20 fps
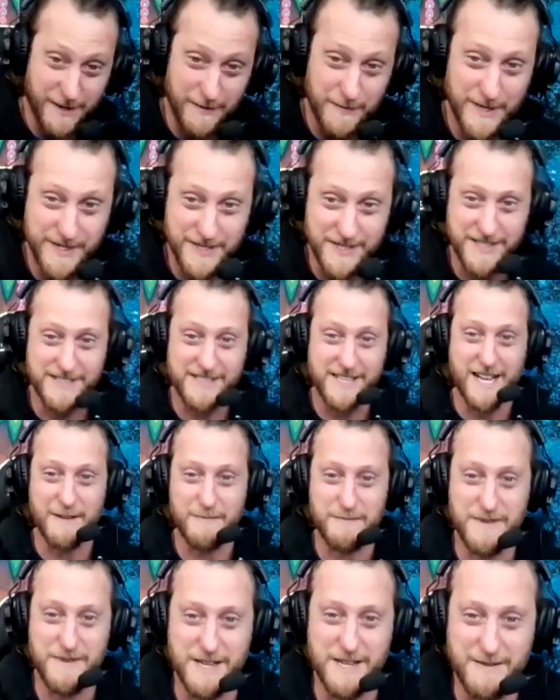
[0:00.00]
How much is
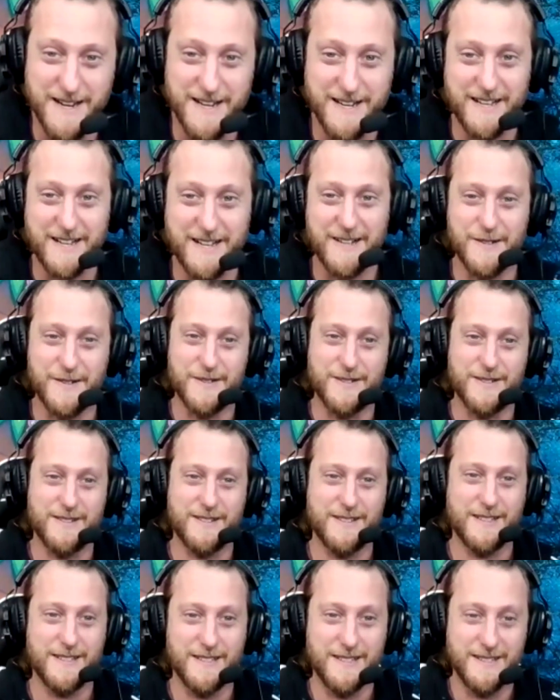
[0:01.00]
happening right now